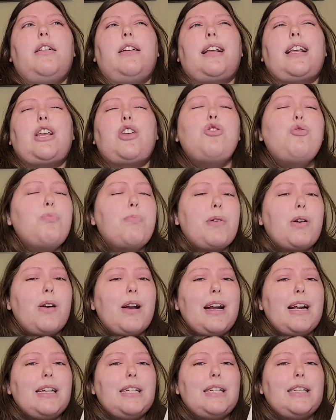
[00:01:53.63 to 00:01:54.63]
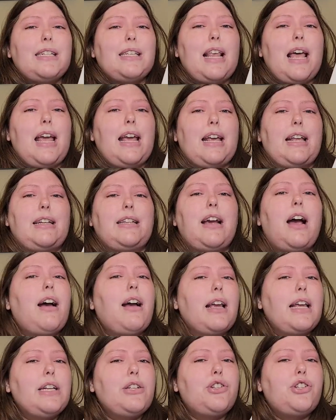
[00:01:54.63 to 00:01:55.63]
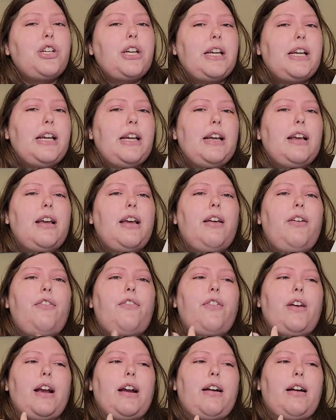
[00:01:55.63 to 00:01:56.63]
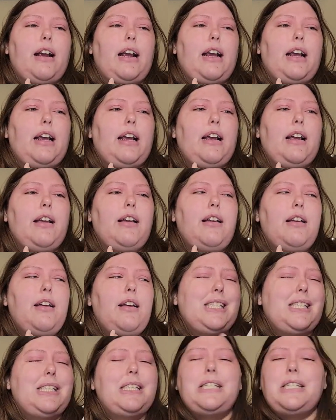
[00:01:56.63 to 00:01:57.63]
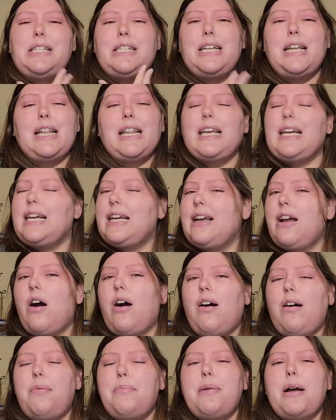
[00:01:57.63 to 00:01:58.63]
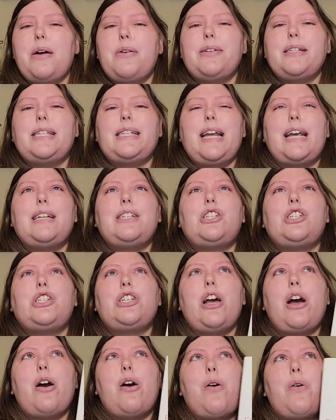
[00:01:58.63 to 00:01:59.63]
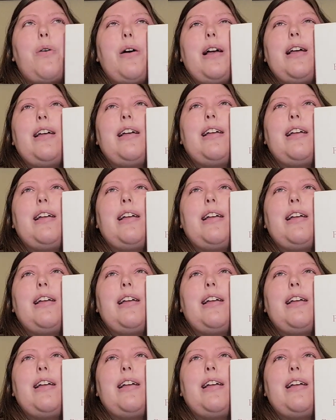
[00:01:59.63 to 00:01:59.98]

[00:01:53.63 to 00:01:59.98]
humorous, like tongue-in-cheek, very silly almost. And so